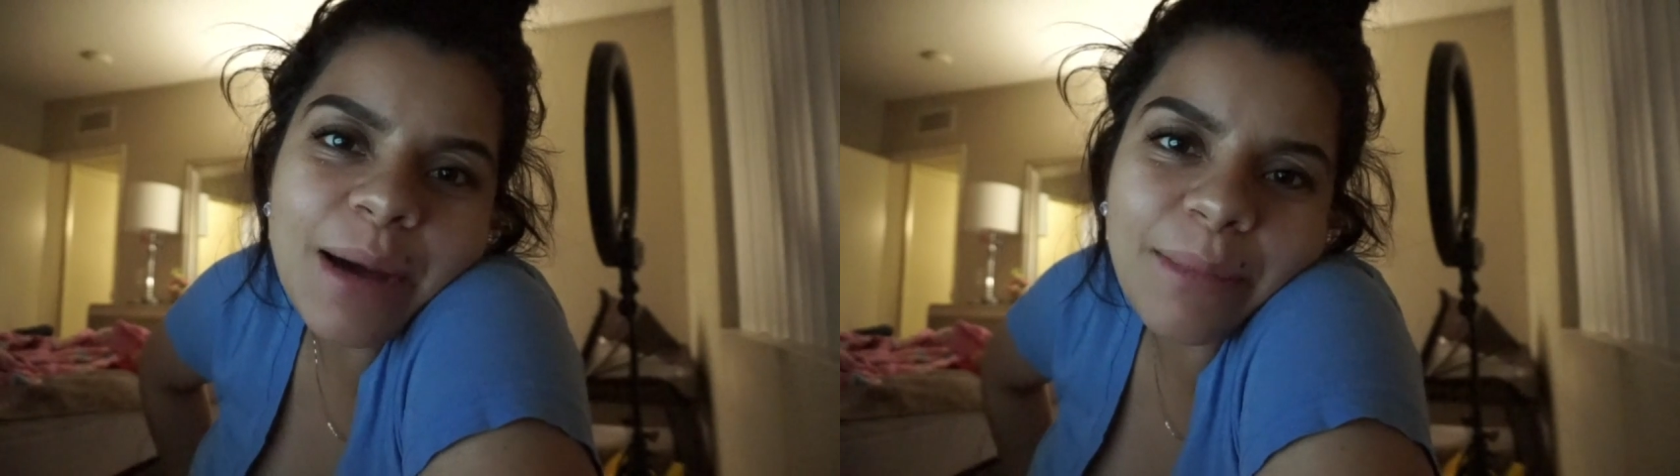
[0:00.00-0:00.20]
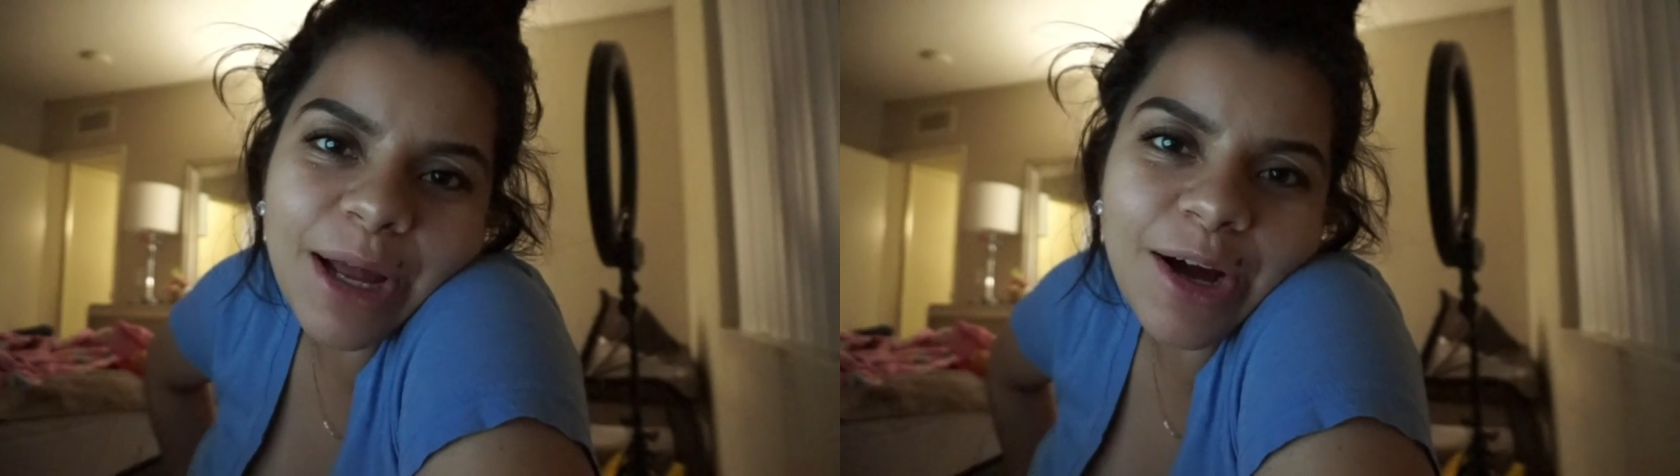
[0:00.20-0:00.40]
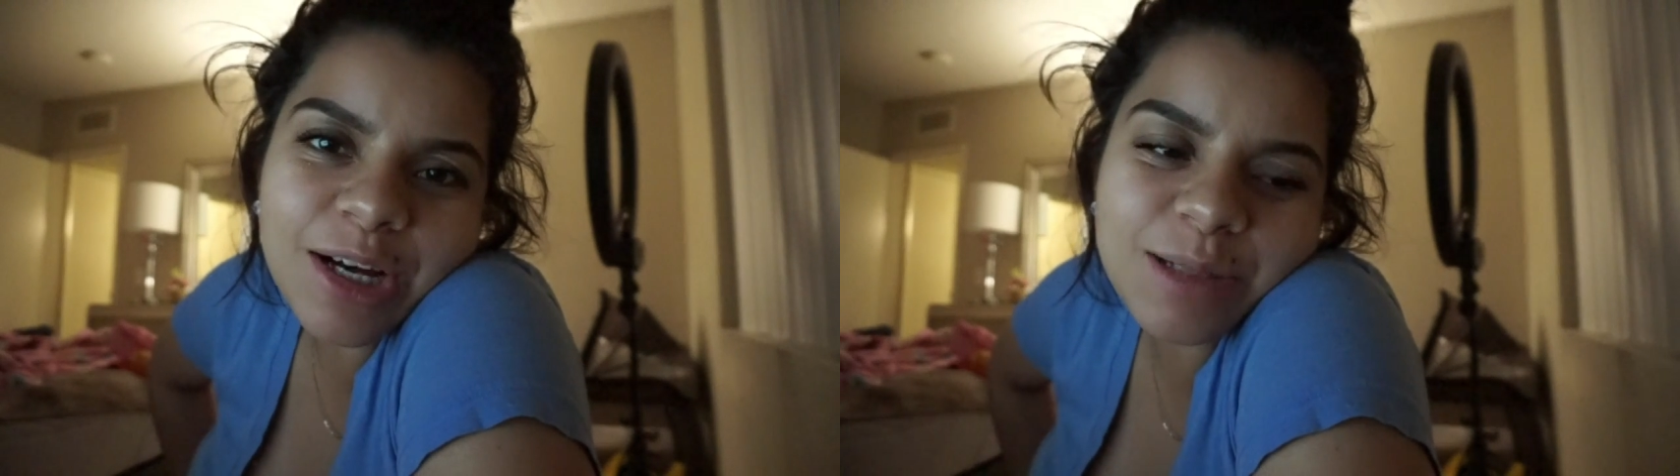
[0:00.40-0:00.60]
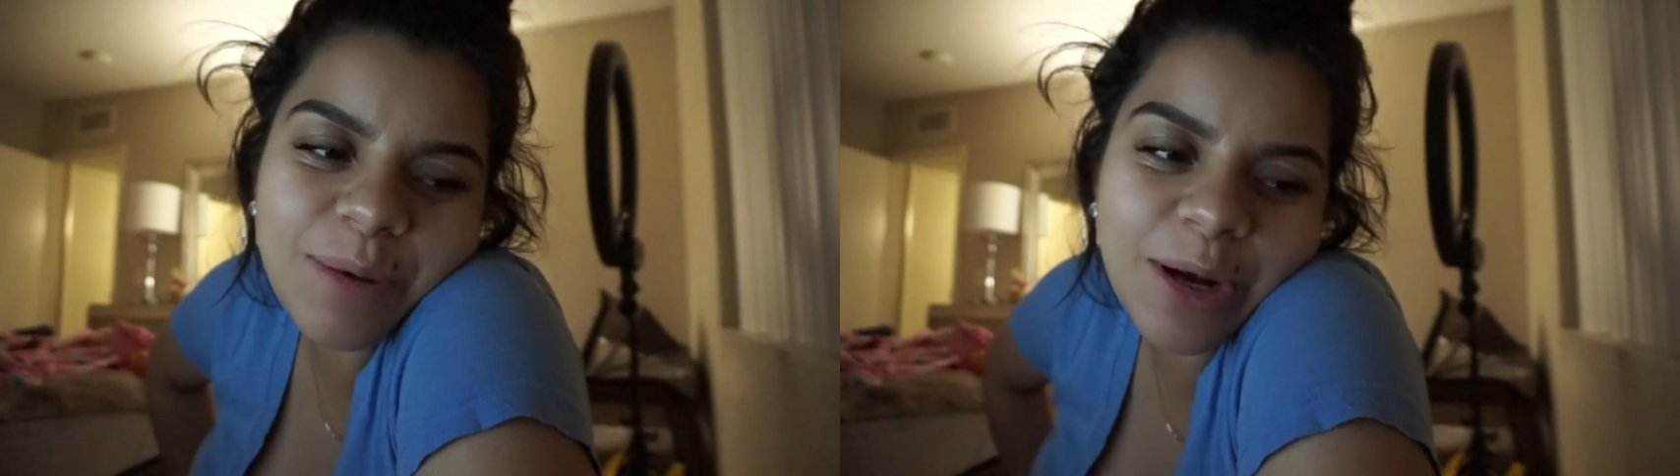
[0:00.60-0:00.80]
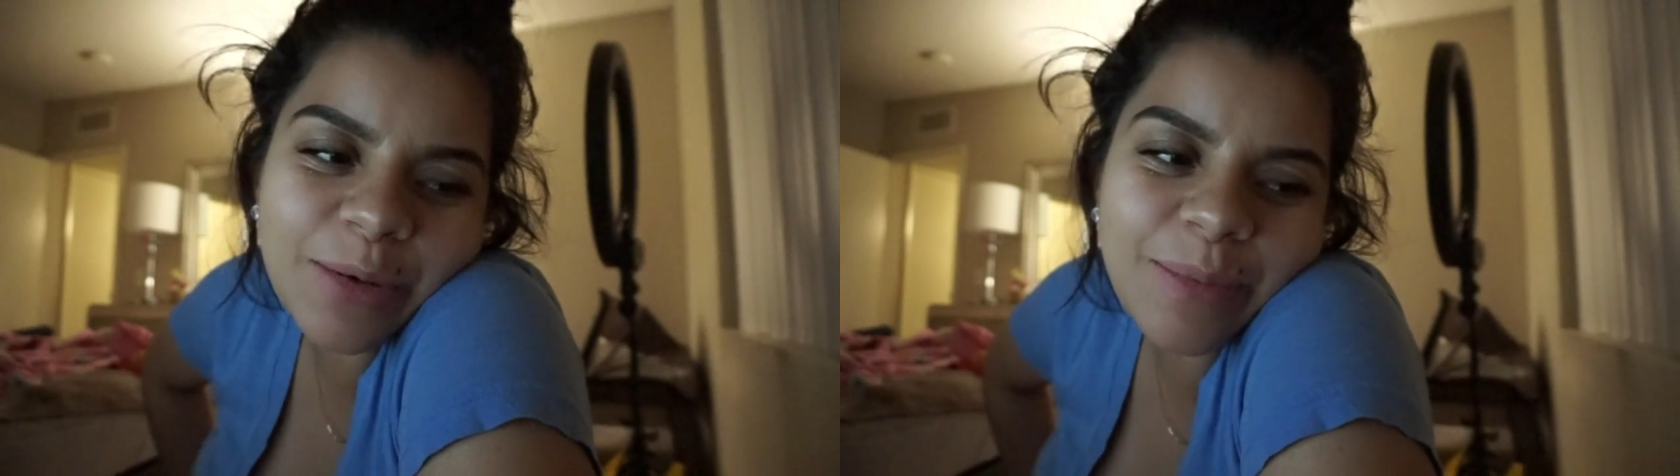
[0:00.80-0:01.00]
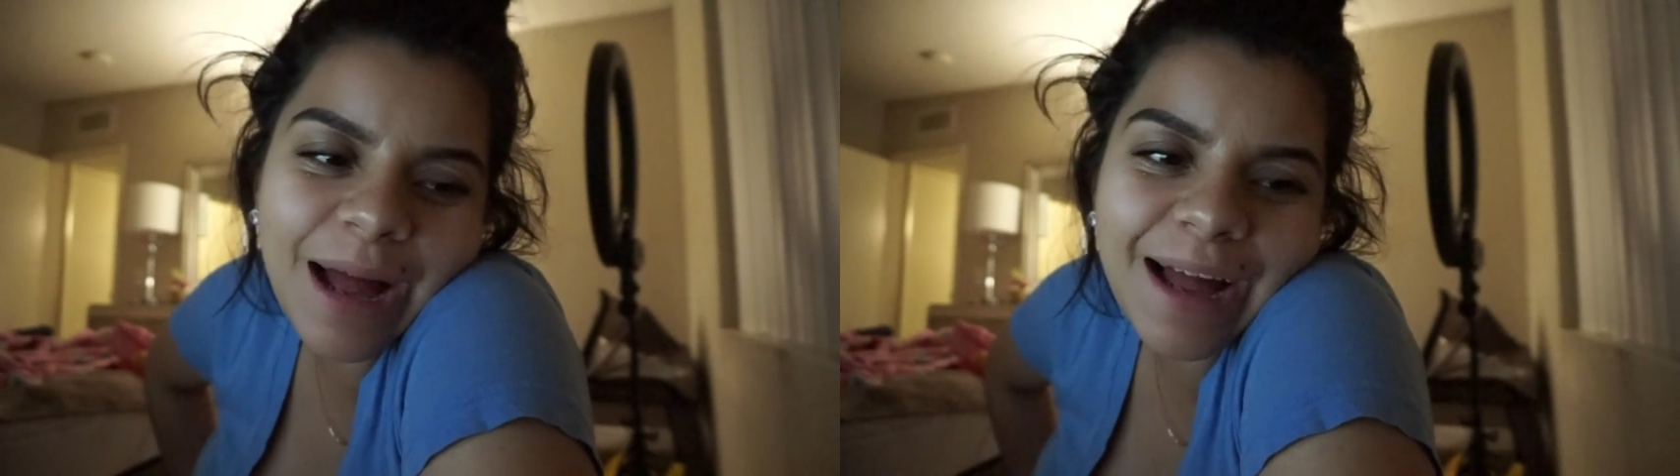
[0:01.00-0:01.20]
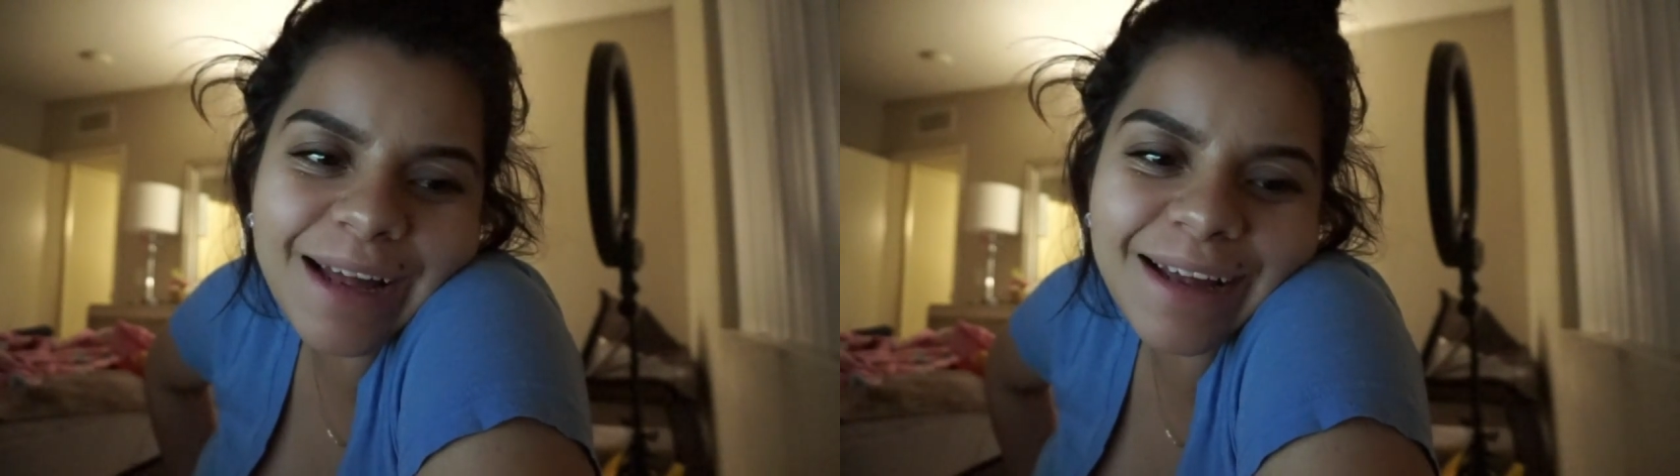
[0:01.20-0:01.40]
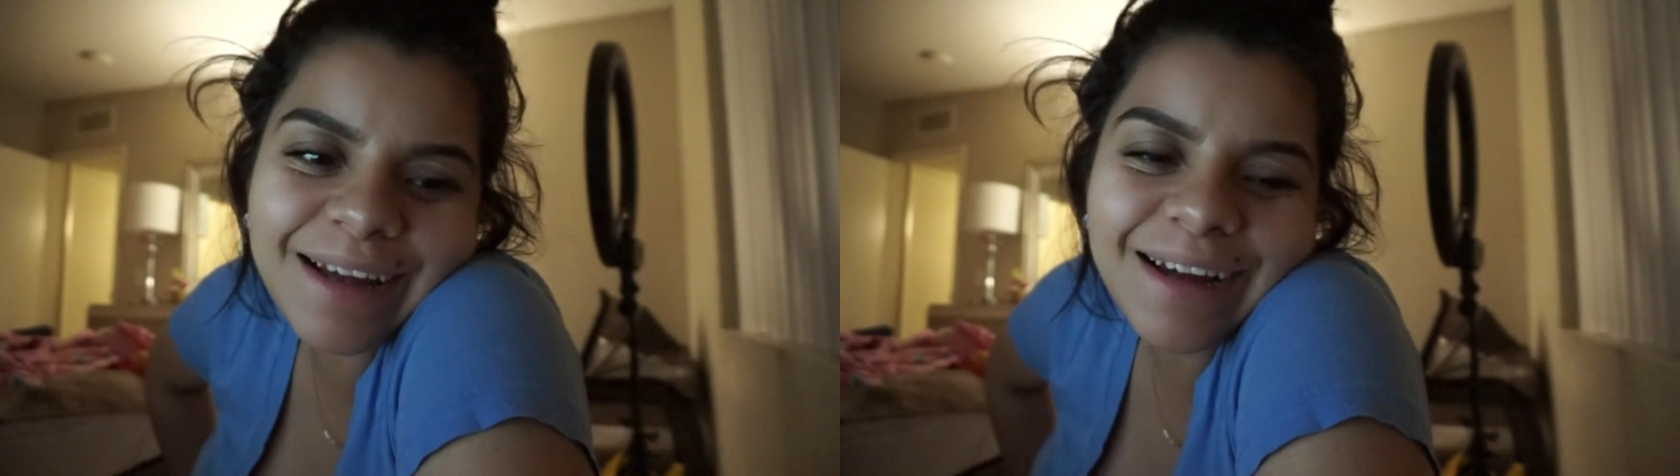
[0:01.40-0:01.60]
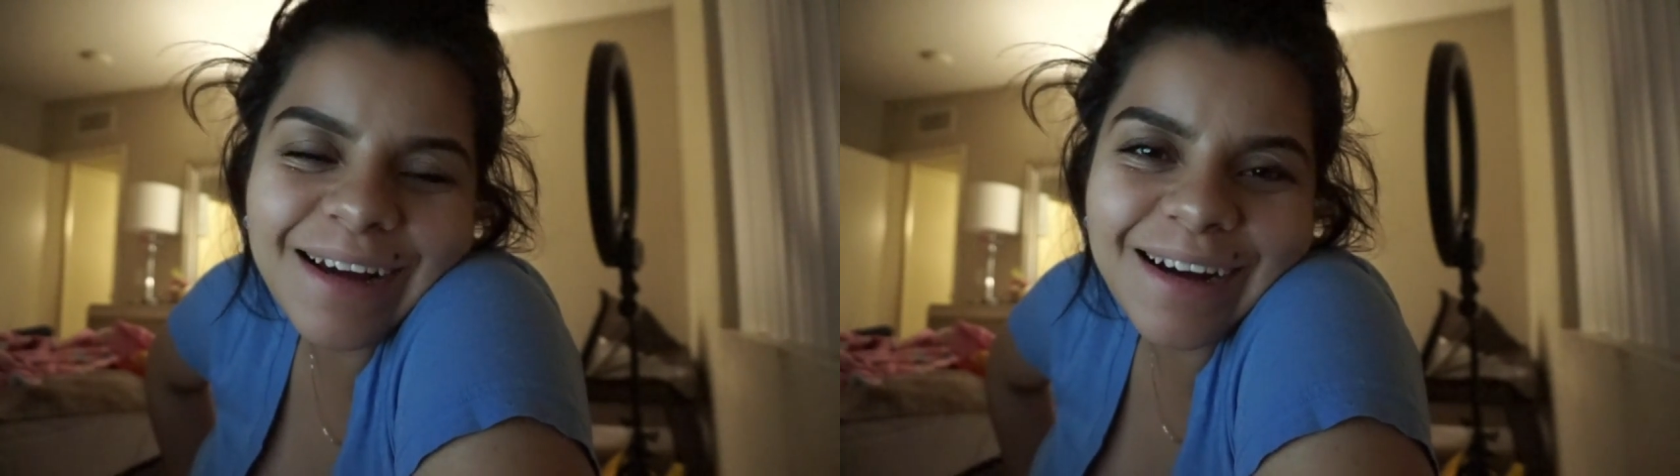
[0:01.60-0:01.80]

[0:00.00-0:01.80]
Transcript: my hospital bag